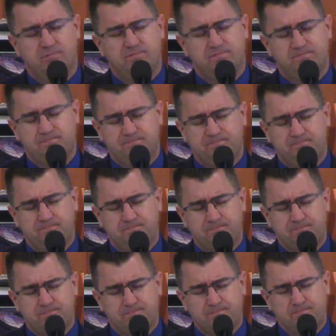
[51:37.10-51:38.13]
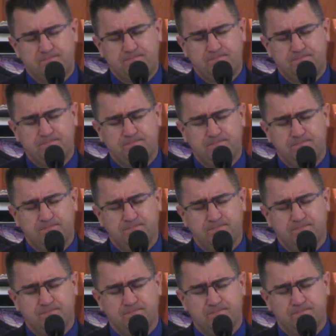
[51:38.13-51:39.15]

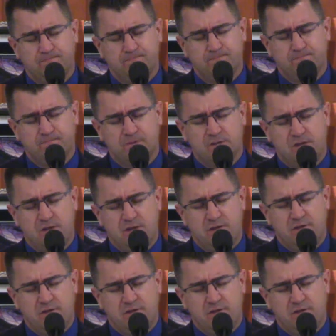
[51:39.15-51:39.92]
No one is speaking in this clip.